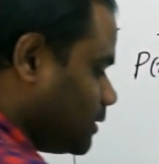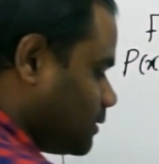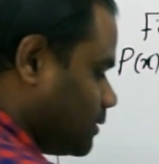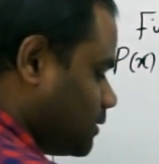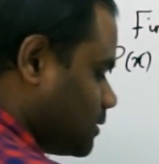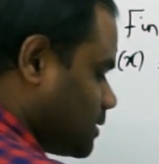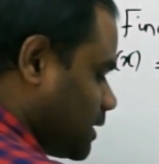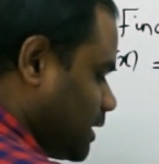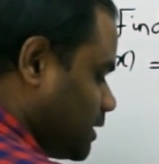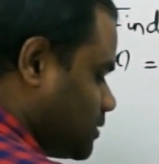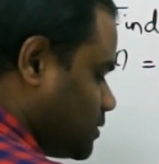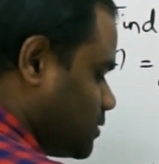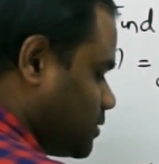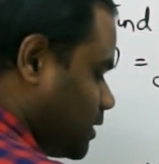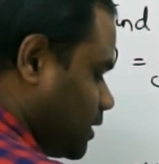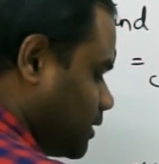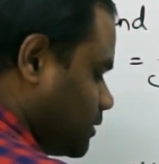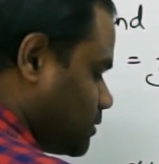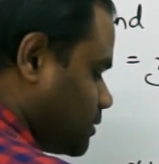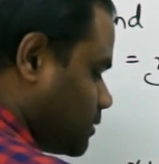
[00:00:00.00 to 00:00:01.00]
the signs
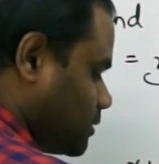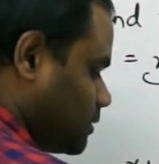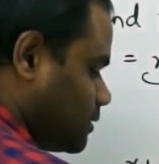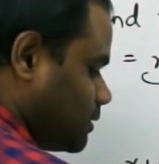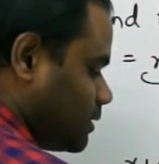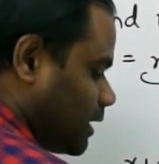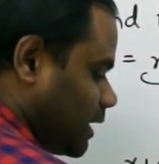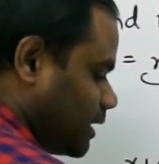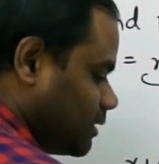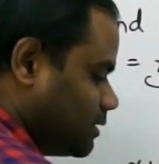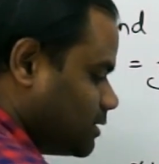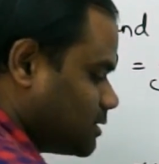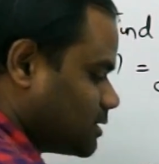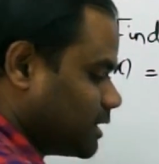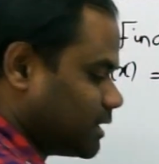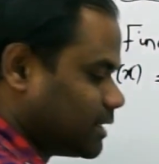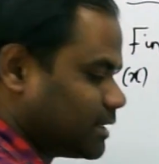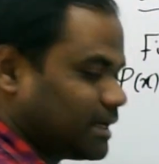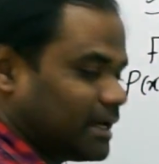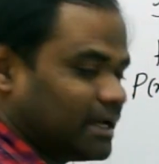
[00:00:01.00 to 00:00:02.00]
change and this
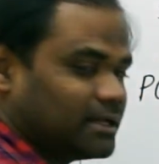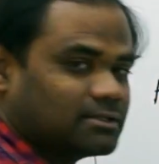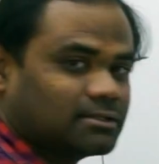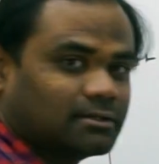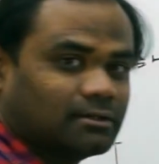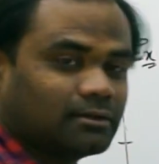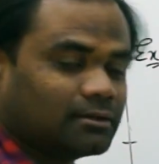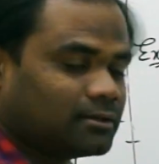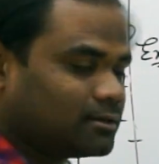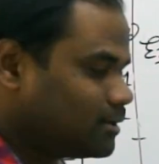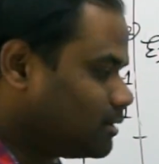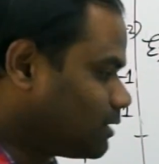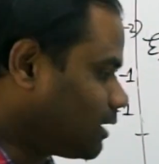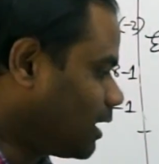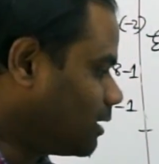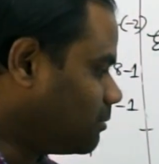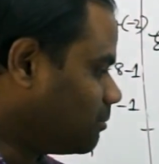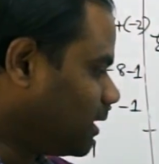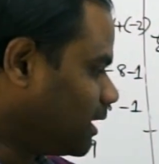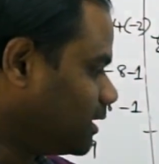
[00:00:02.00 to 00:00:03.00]
get cancelled,
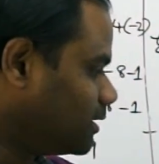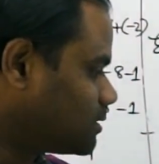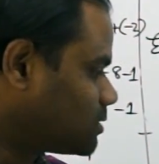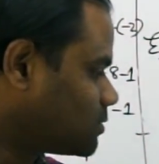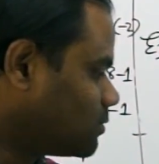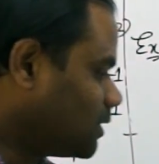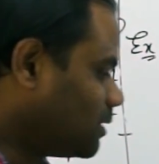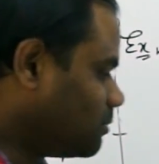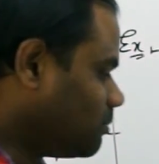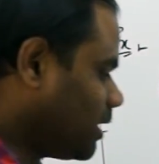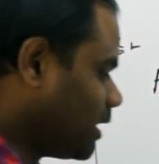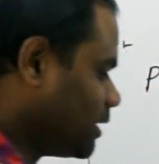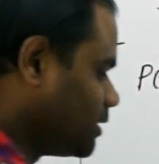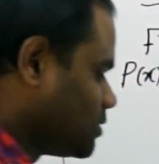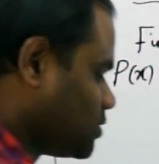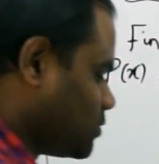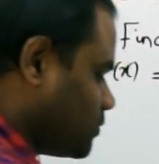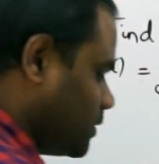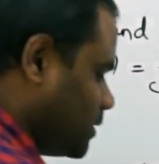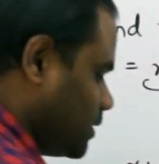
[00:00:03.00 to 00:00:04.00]
and minus 1
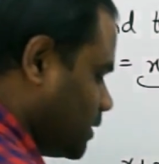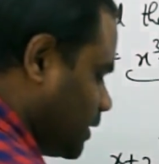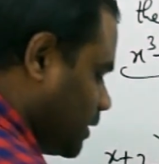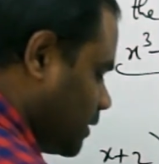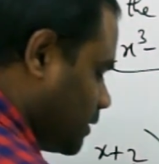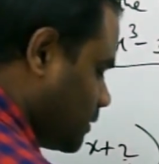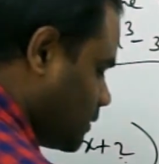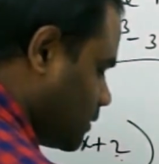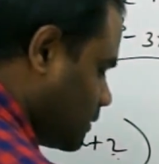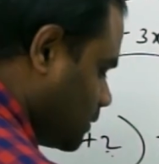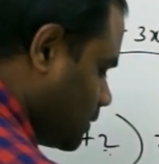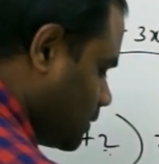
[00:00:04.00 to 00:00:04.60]
minus 28